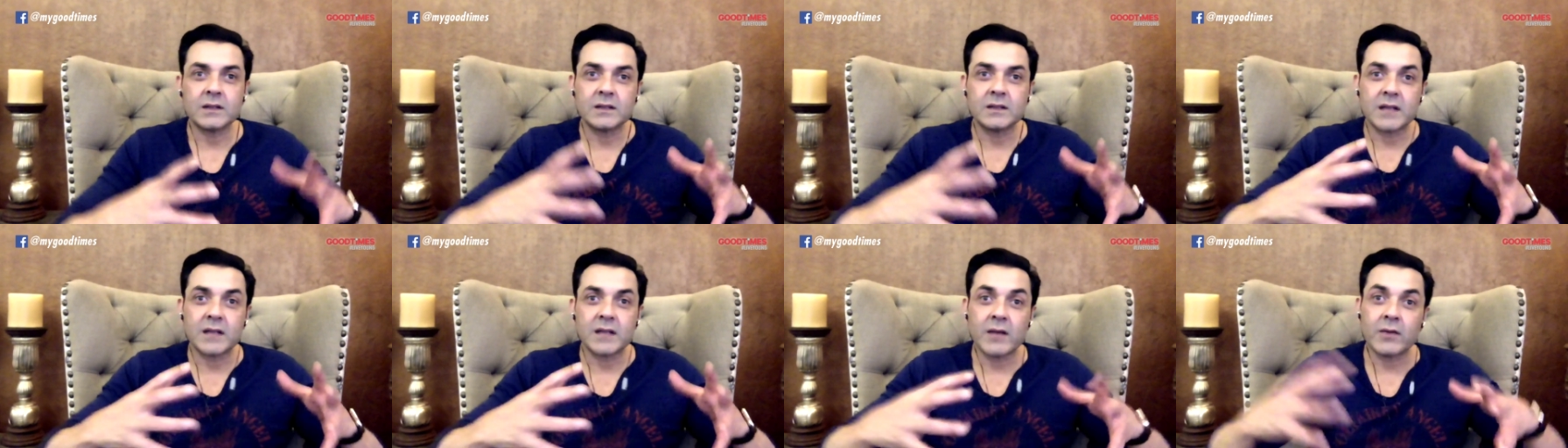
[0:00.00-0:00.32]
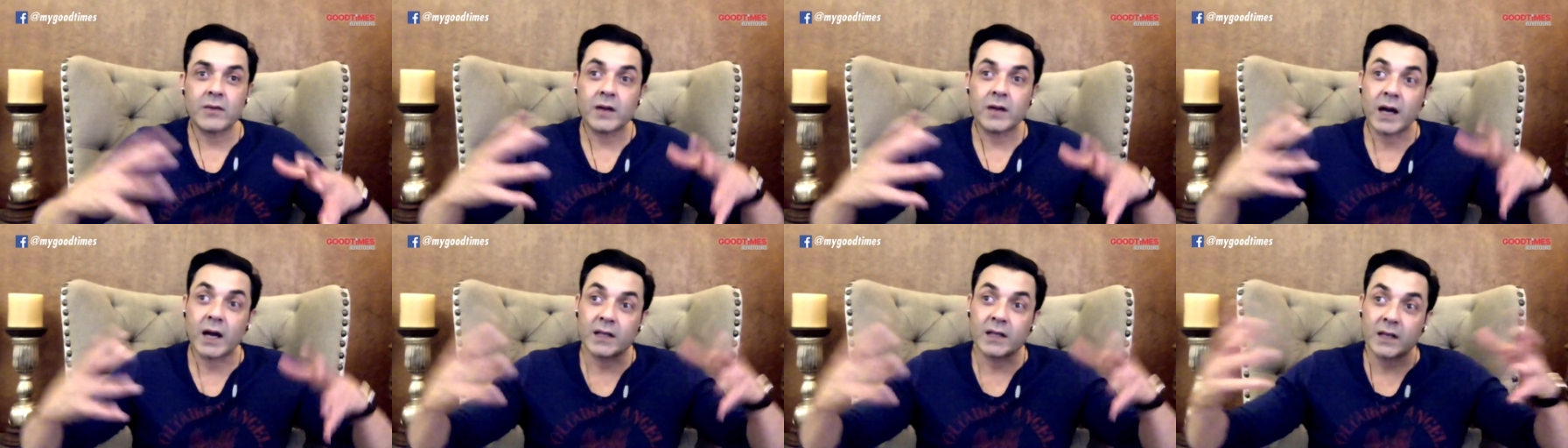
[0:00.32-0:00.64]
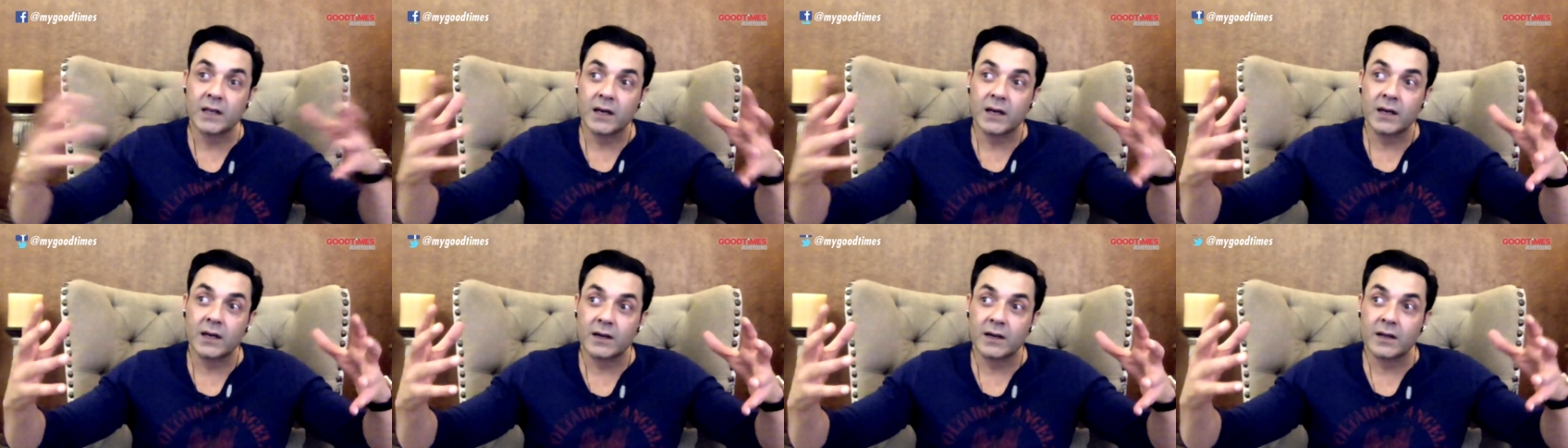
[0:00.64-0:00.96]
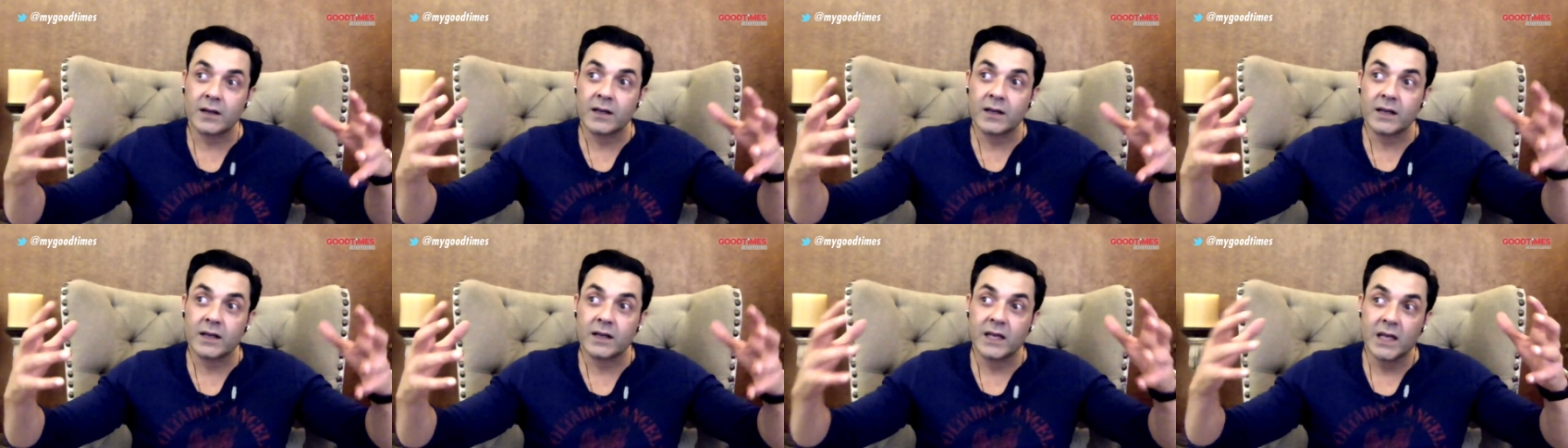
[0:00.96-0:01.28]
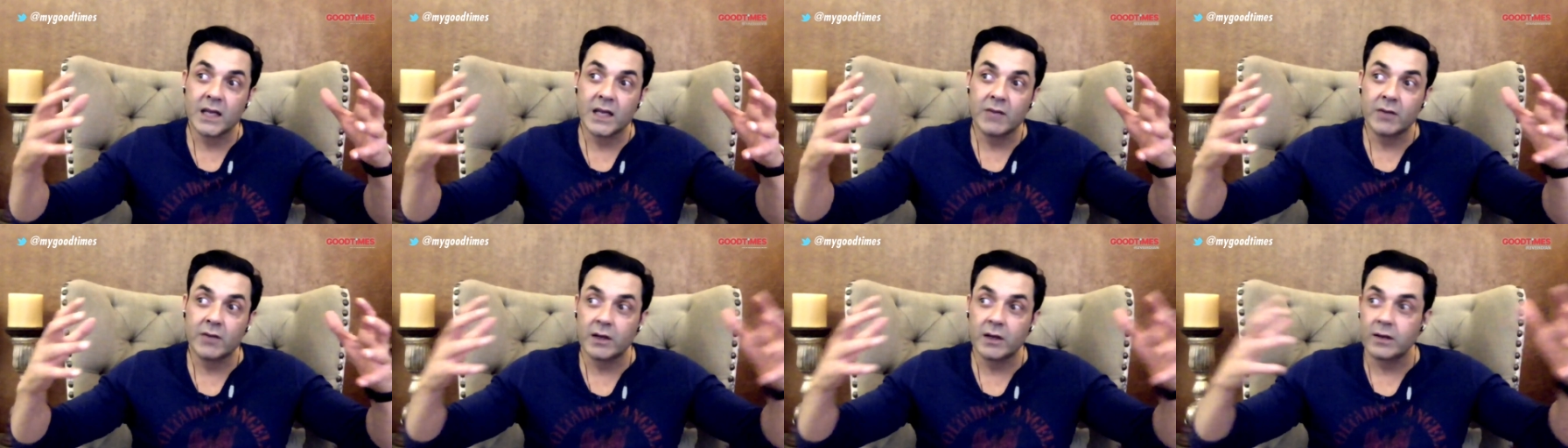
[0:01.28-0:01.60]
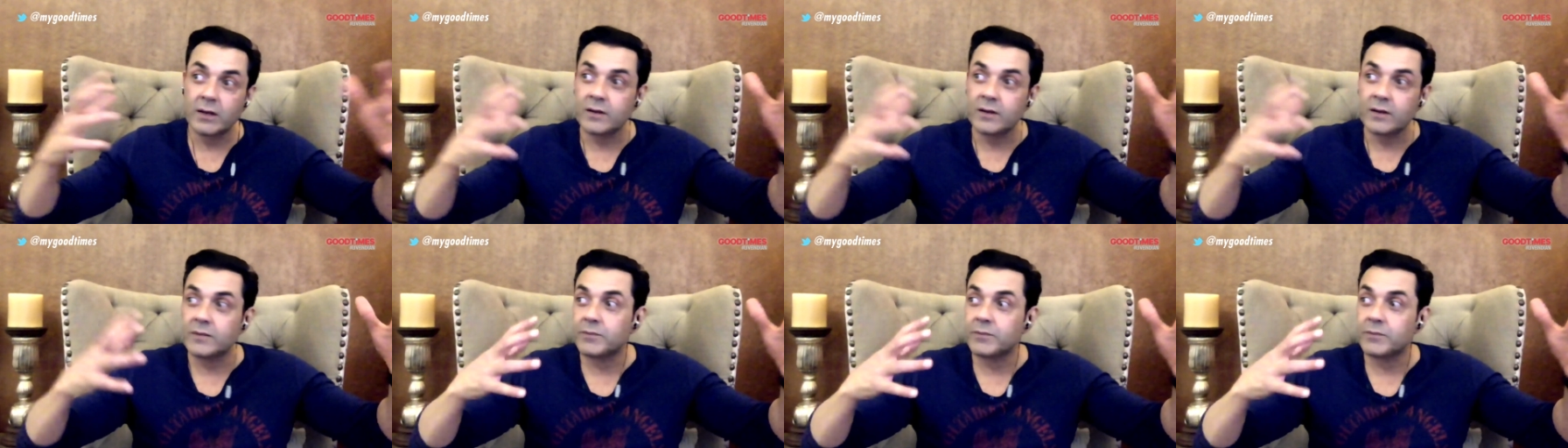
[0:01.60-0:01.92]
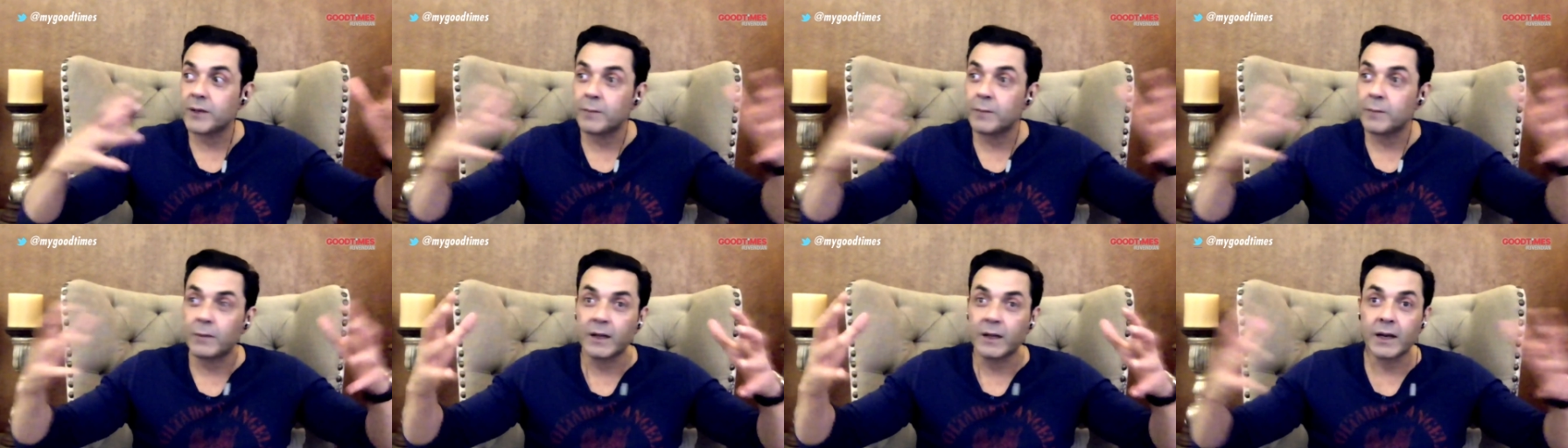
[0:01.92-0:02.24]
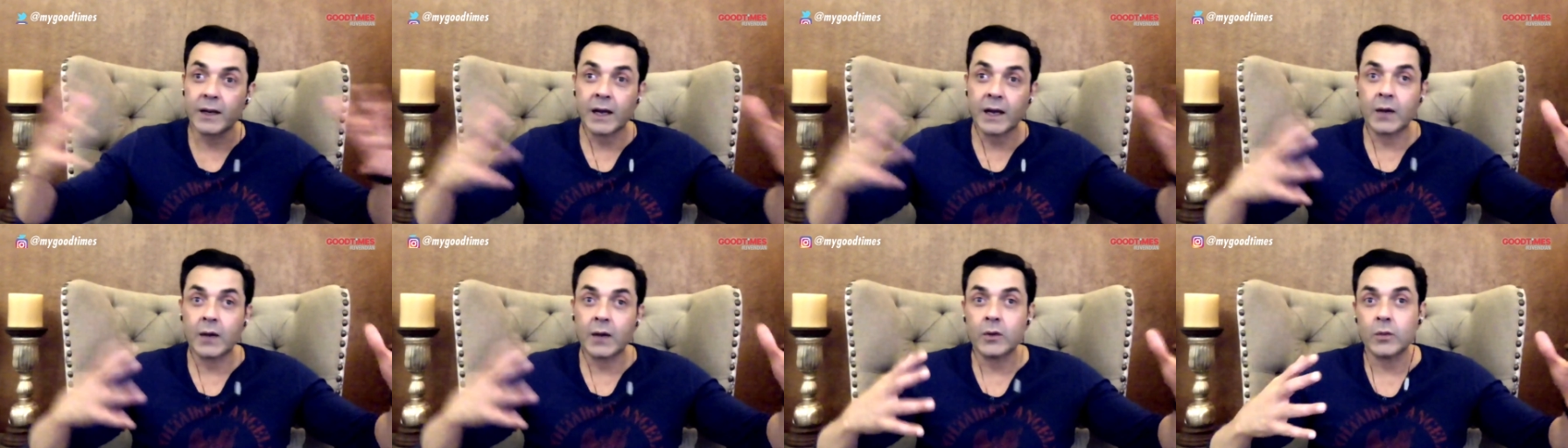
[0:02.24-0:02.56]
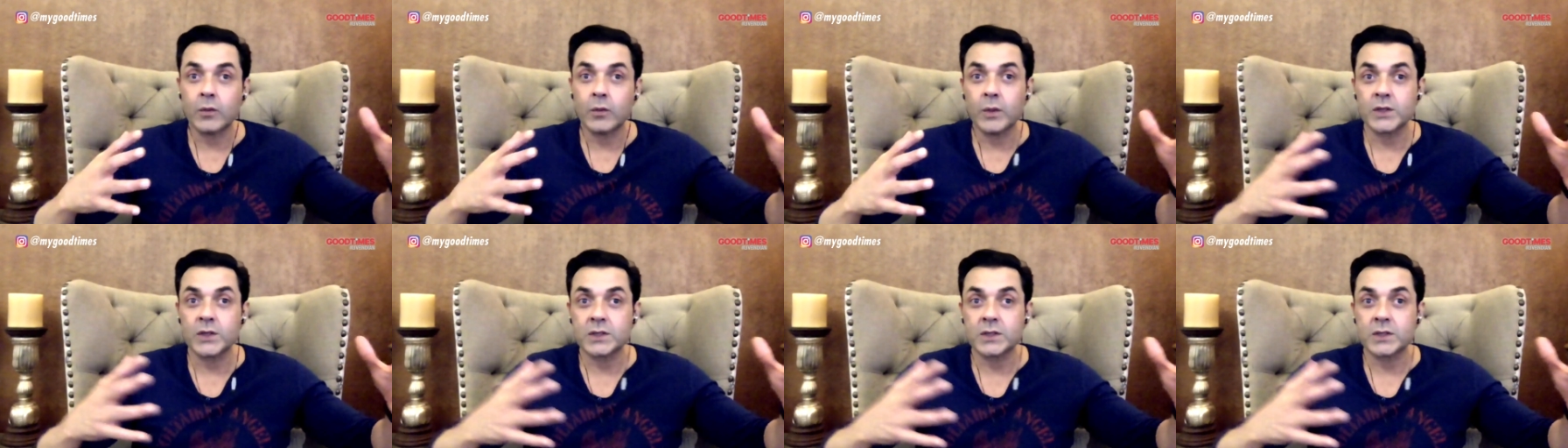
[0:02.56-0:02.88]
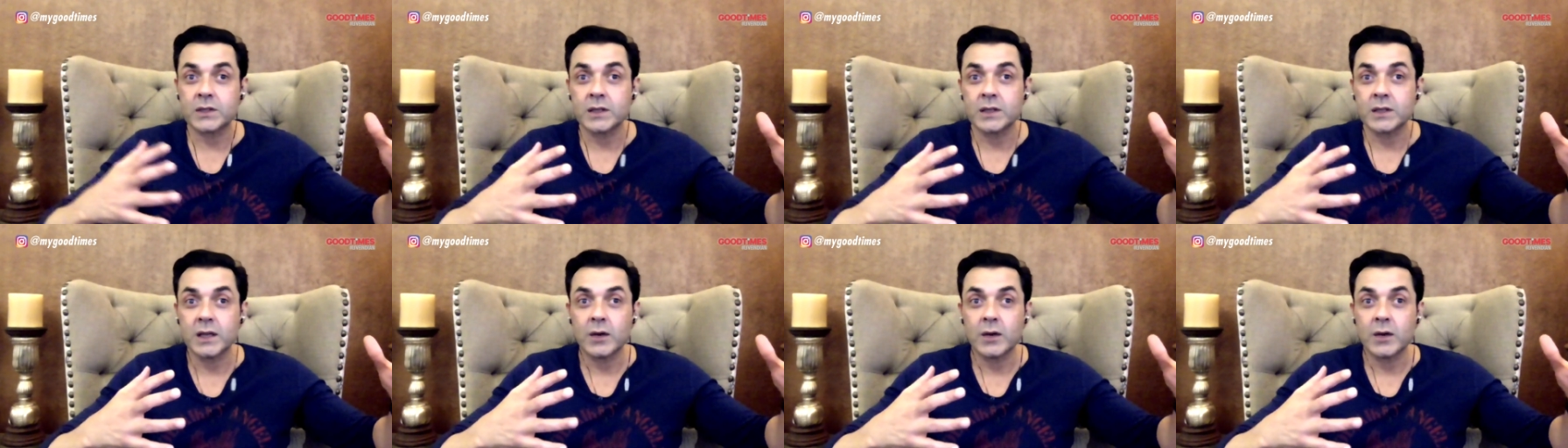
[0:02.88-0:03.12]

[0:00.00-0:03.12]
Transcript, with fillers: there were other evil people around which